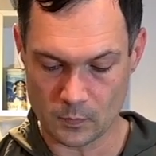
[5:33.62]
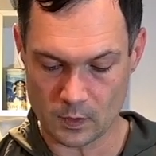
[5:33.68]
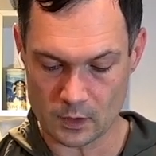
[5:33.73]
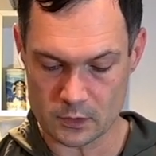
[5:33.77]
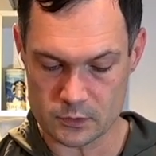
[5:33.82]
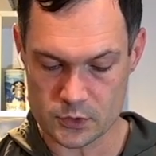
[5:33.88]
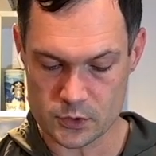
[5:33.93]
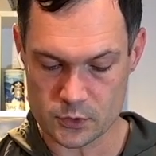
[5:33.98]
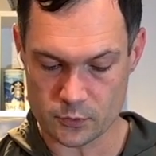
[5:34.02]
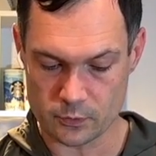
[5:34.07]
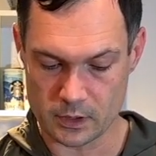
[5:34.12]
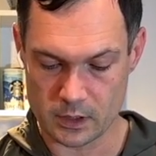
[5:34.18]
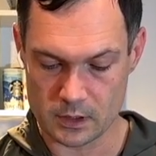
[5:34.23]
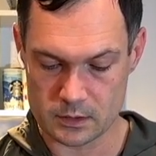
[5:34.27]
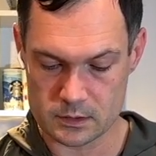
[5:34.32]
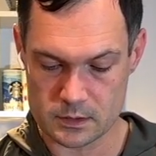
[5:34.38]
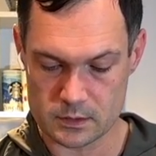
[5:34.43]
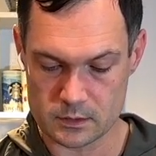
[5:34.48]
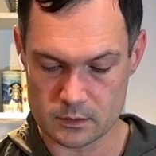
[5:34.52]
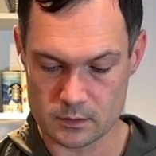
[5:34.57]

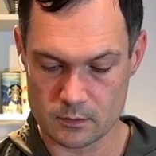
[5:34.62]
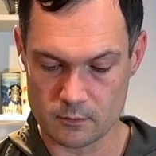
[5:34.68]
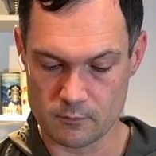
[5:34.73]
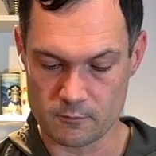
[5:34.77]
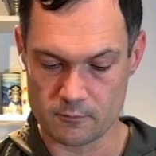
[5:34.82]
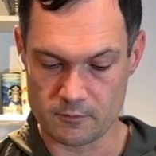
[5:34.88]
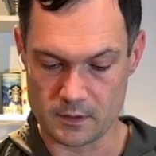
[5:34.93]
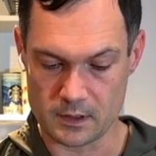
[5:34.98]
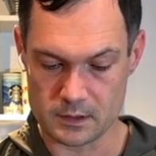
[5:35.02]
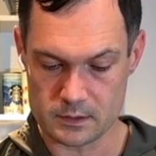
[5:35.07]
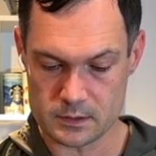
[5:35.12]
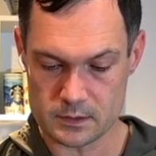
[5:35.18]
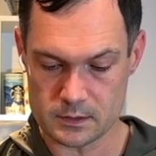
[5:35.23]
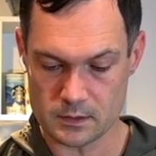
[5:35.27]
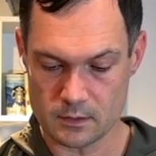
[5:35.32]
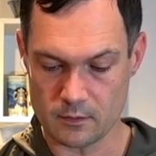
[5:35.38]
straight vent